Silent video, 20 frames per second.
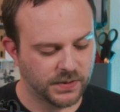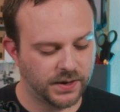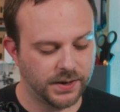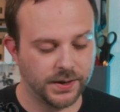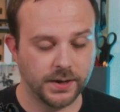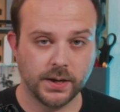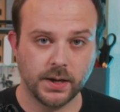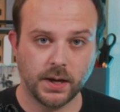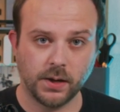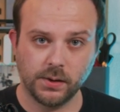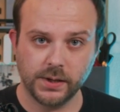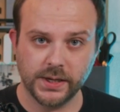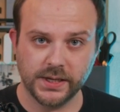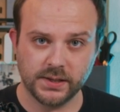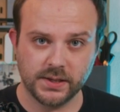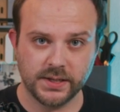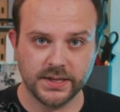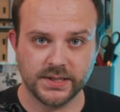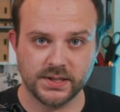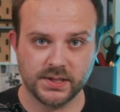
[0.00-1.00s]
I'll
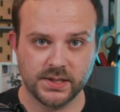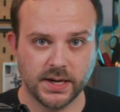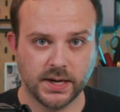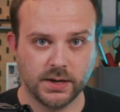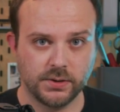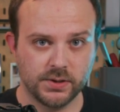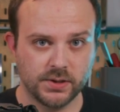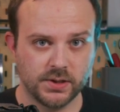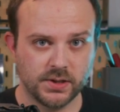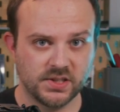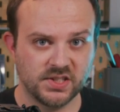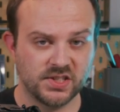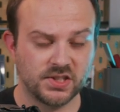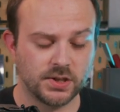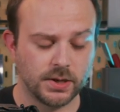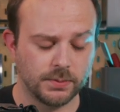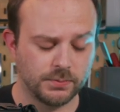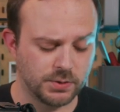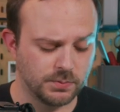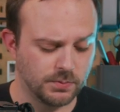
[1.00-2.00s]
link this down in the
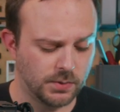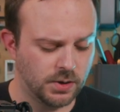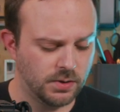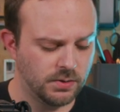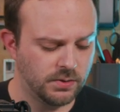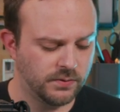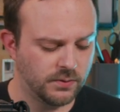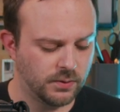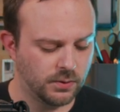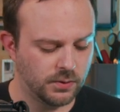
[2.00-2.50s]
description below, of